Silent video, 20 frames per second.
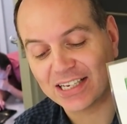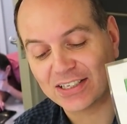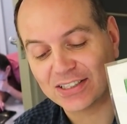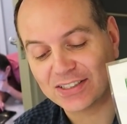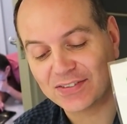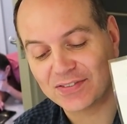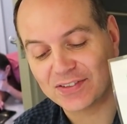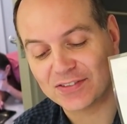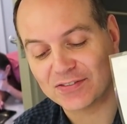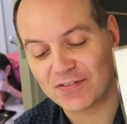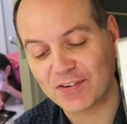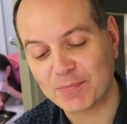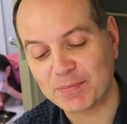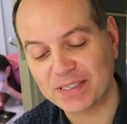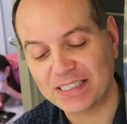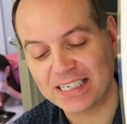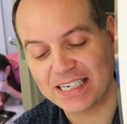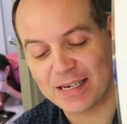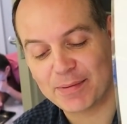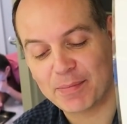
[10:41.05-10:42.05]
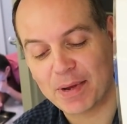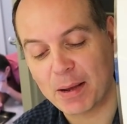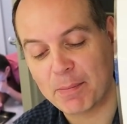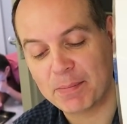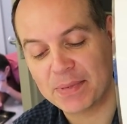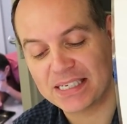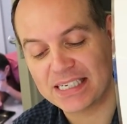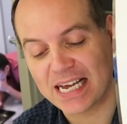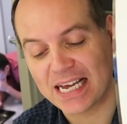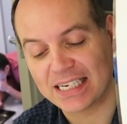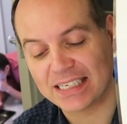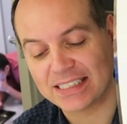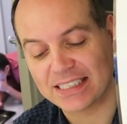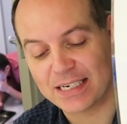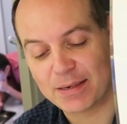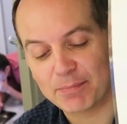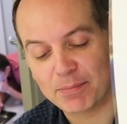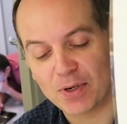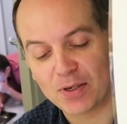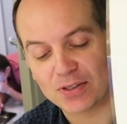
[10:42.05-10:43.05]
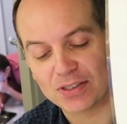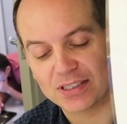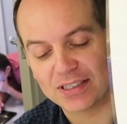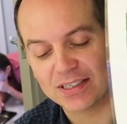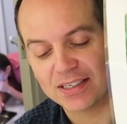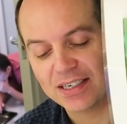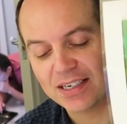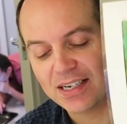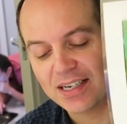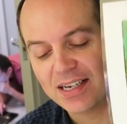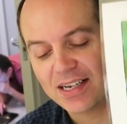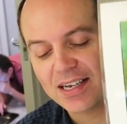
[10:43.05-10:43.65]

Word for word: Lots of love, Mr. Kim, Mr. Allison, Martin.